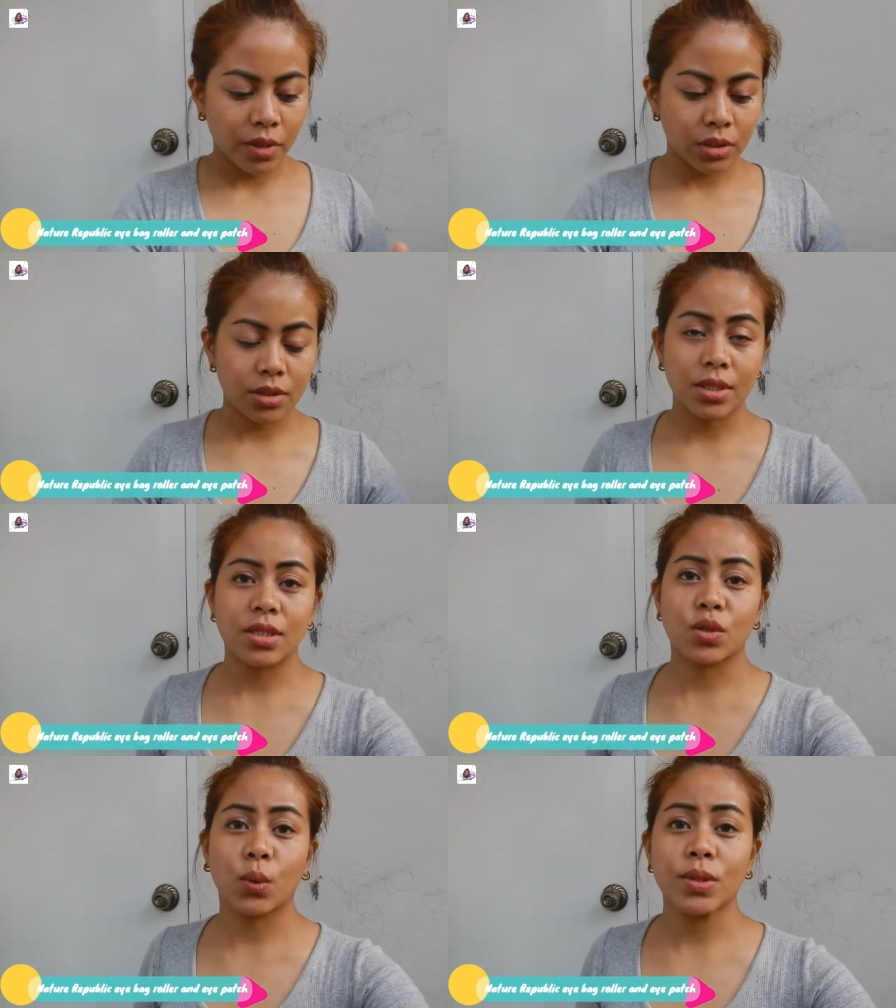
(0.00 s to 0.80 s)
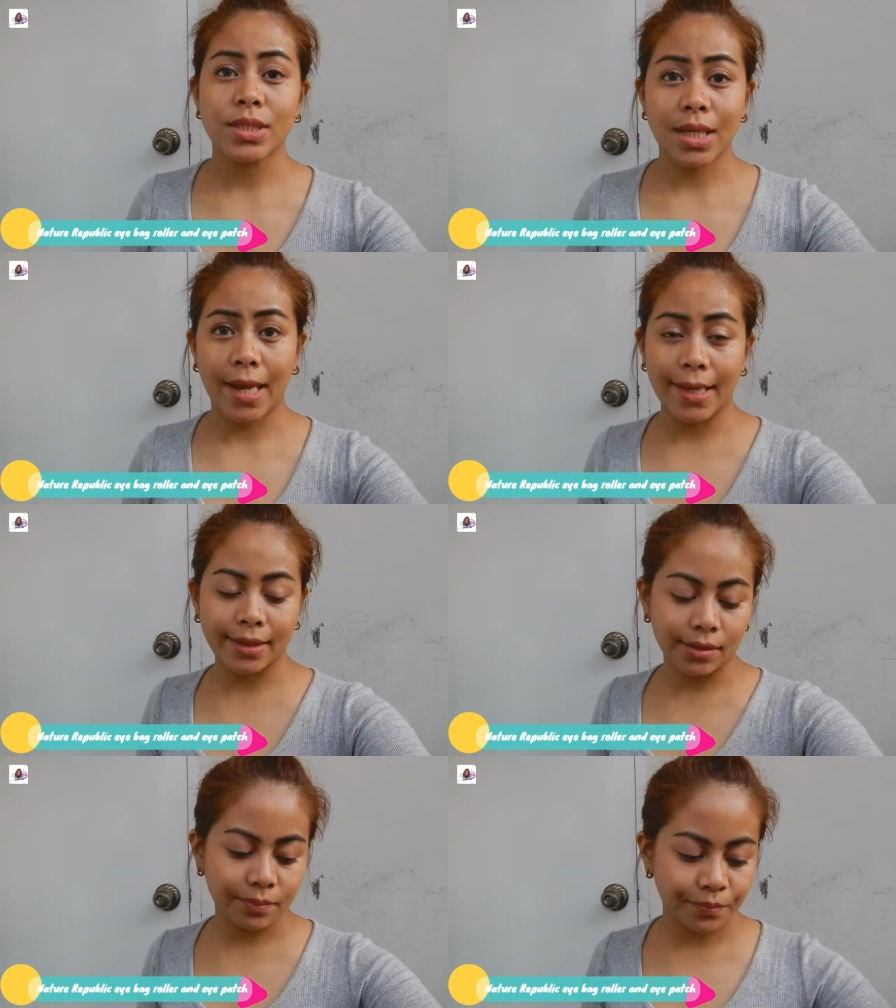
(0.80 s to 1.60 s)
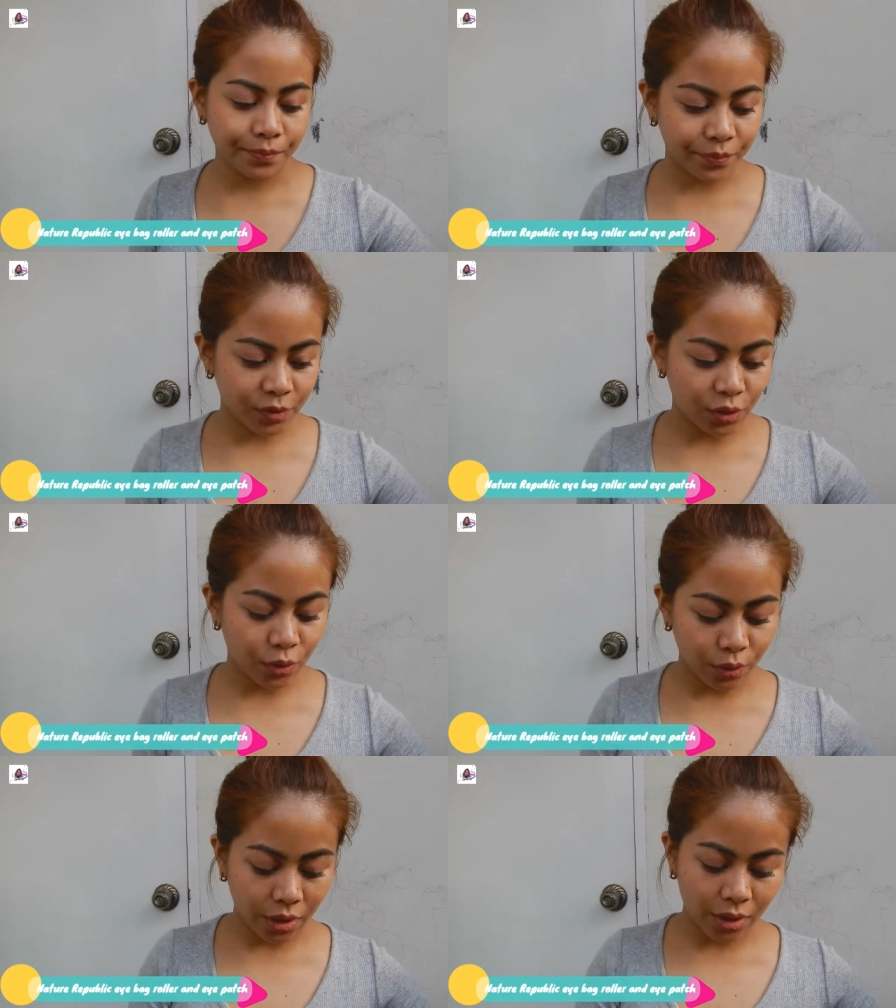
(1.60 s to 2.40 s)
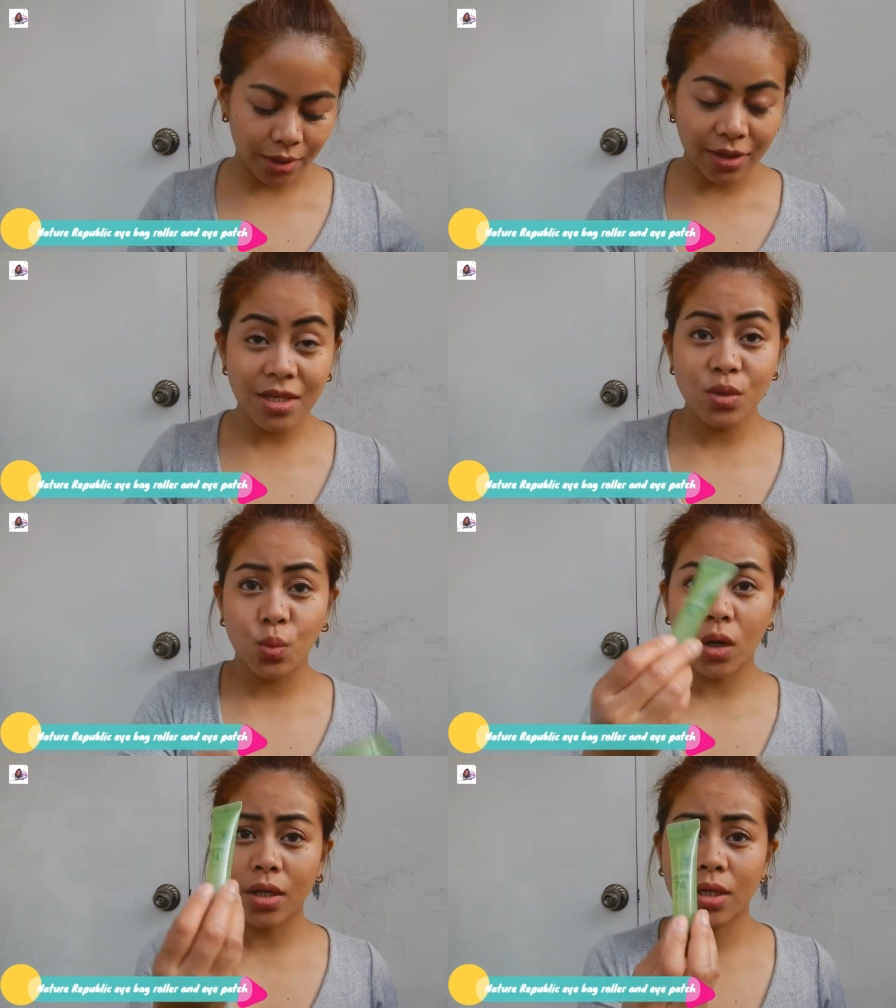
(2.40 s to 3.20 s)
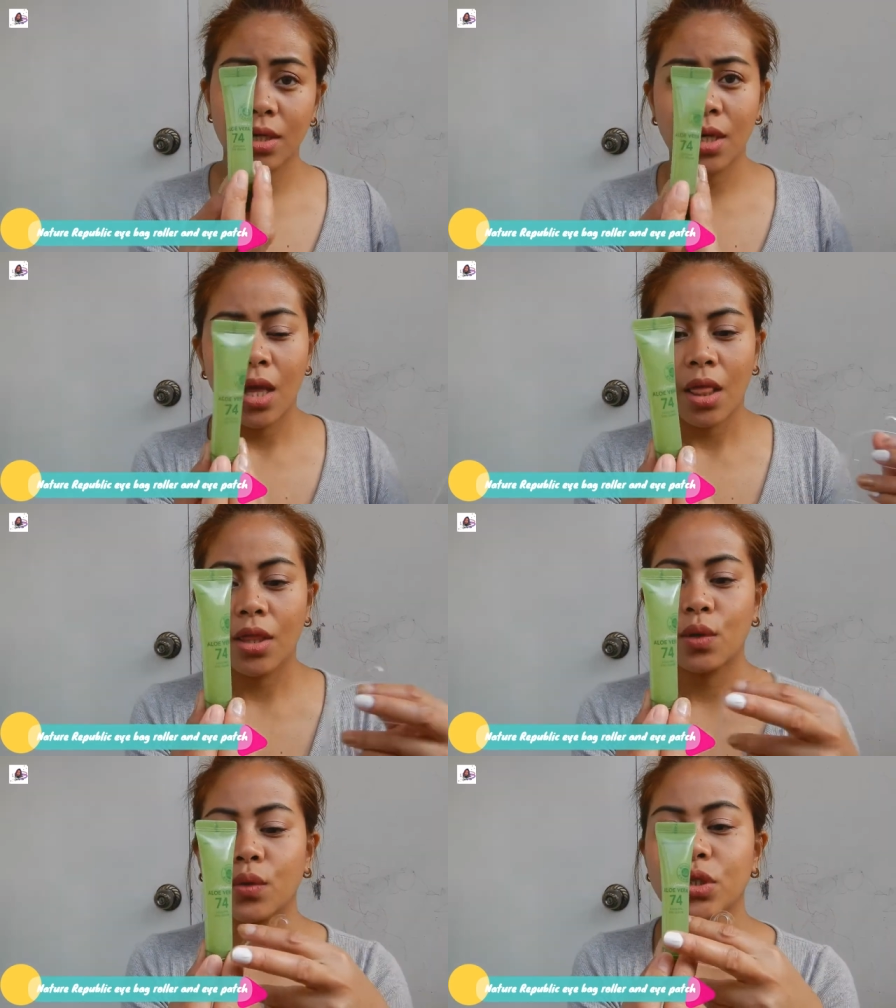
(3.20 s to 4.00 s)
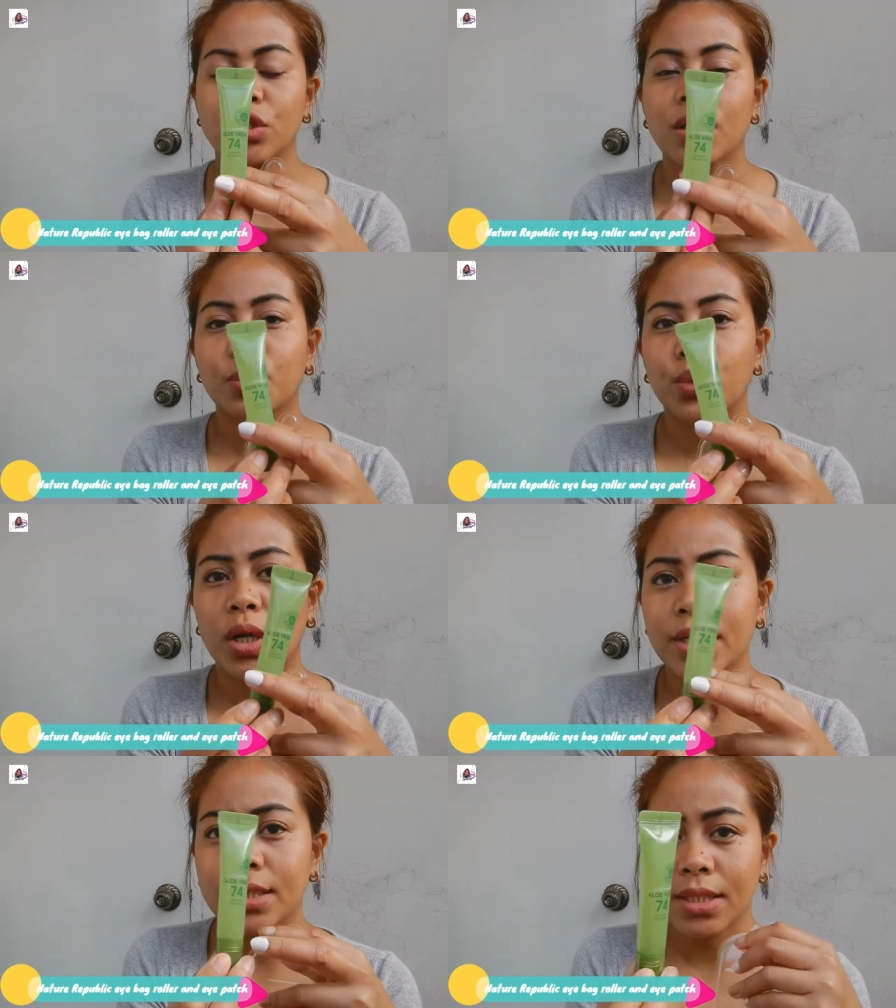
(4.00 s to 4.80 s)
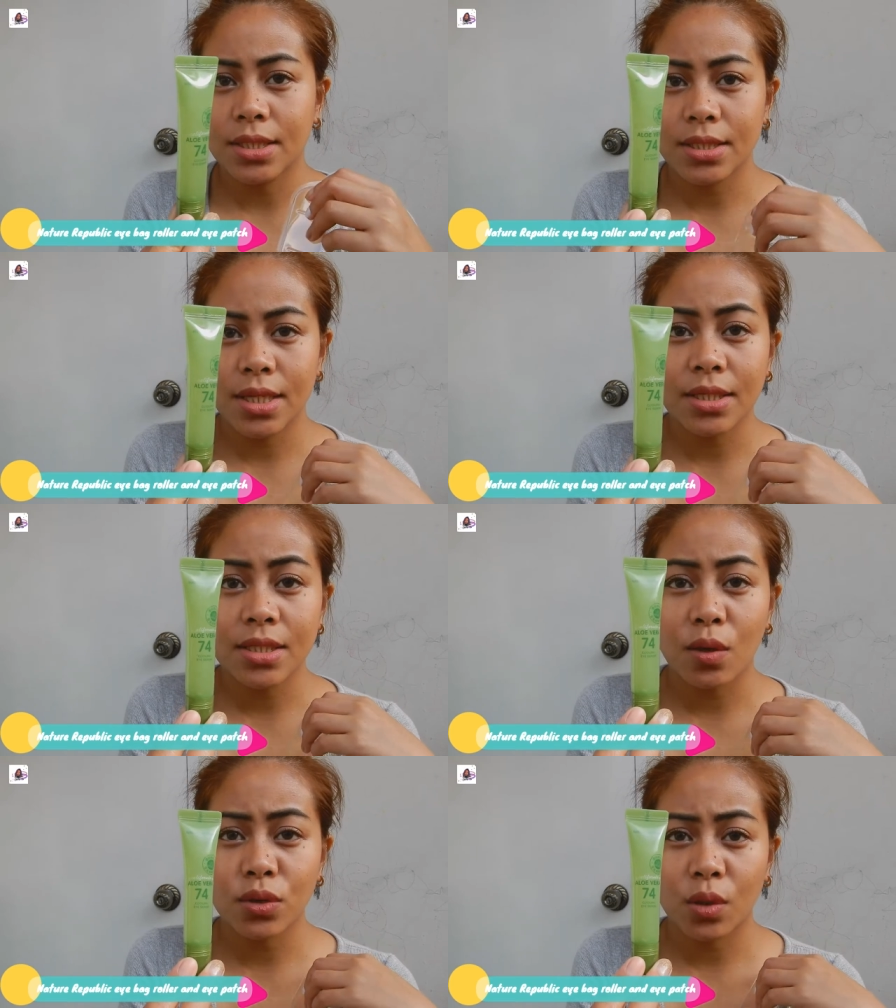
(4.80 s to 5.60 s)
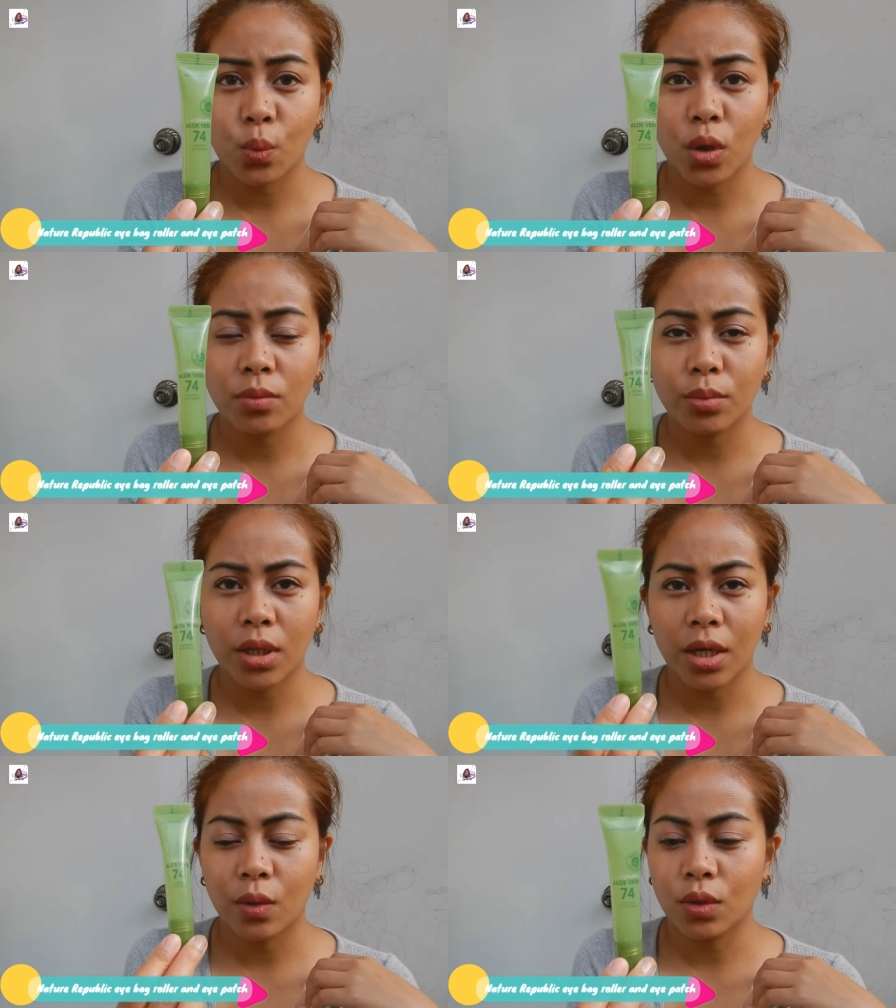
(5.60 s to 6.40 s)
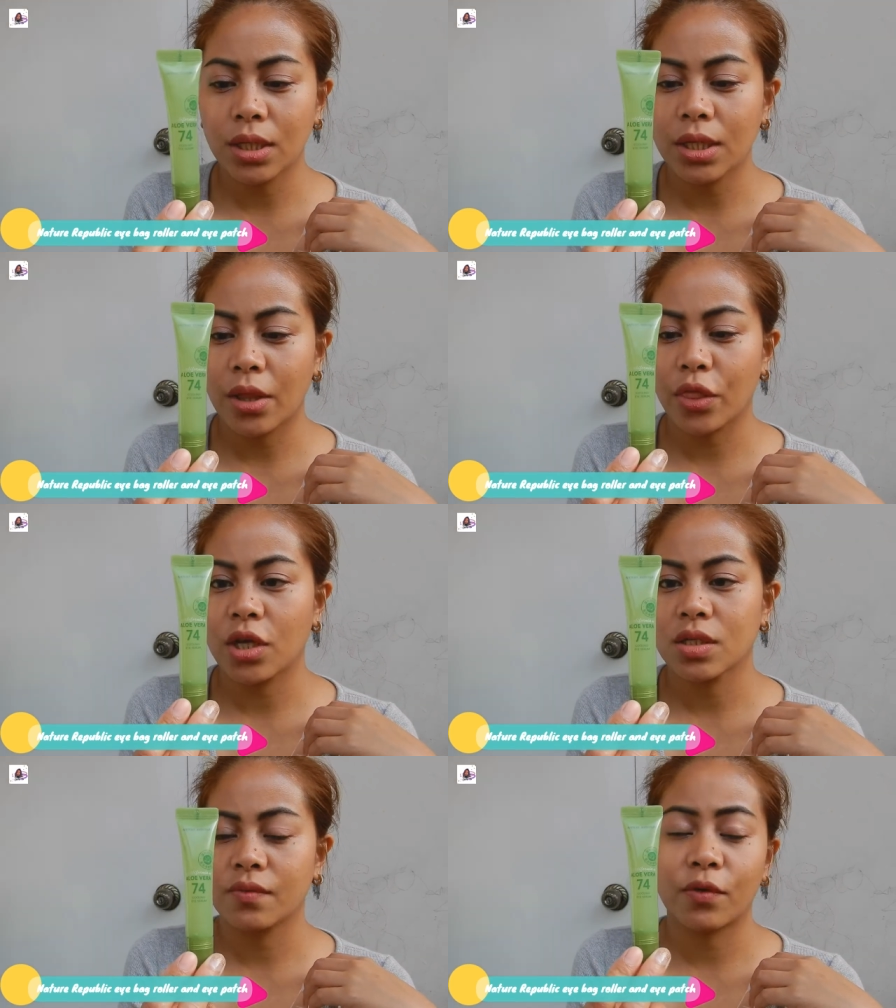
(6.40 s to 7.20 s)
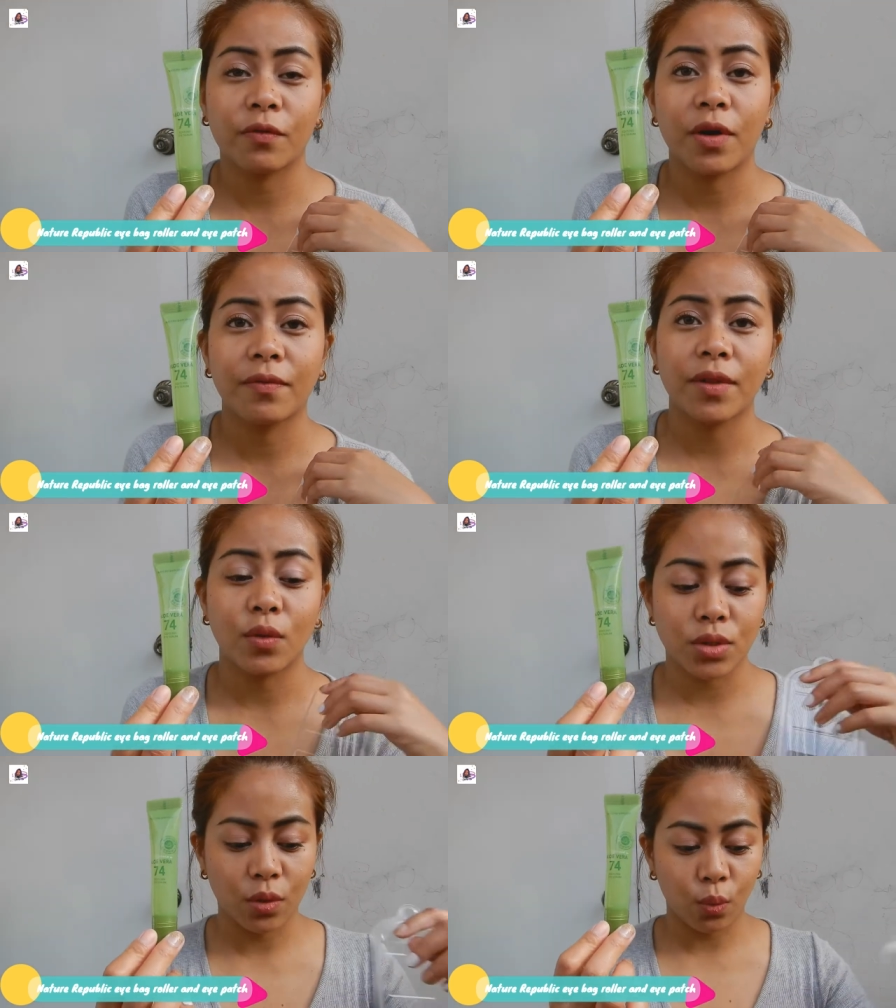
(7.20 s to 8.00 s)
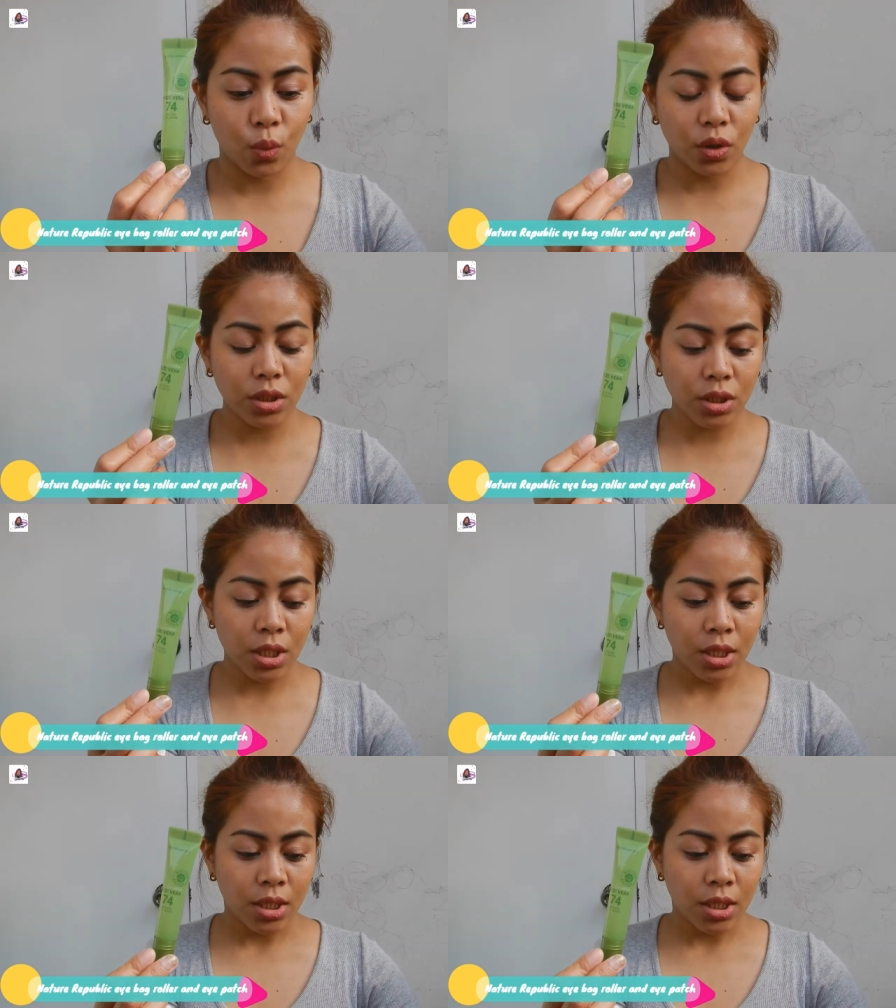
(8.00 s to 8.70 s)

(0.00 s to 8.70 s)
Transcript: because it's on sale so and this one the original price is 10,001 but I only got this for 5,001